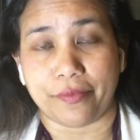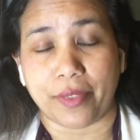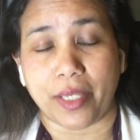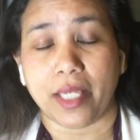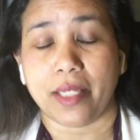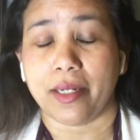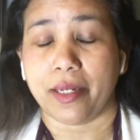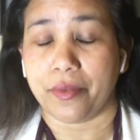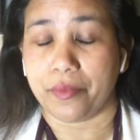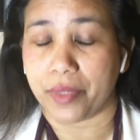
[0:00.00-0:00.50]

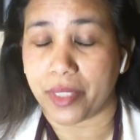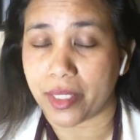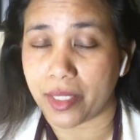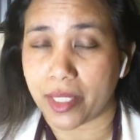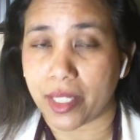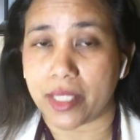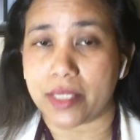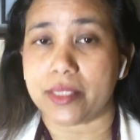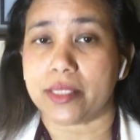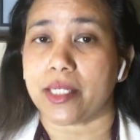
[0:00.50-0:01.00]
and I
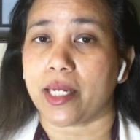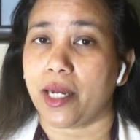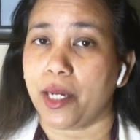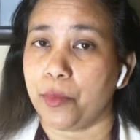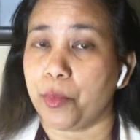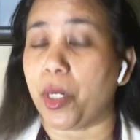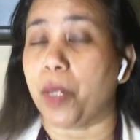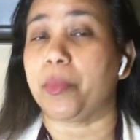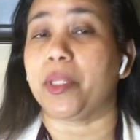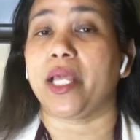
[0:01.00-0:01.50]
realized I
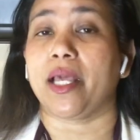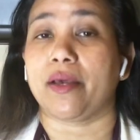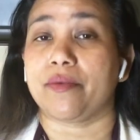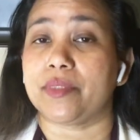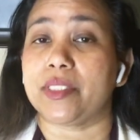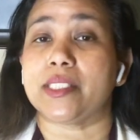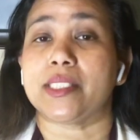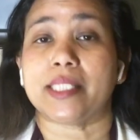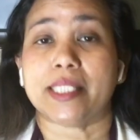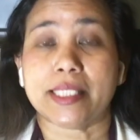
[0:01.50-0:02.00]
probably have
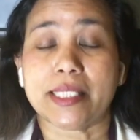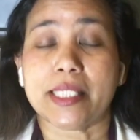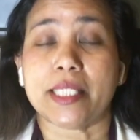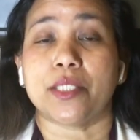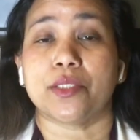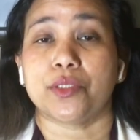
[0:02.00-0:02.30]
dyslexia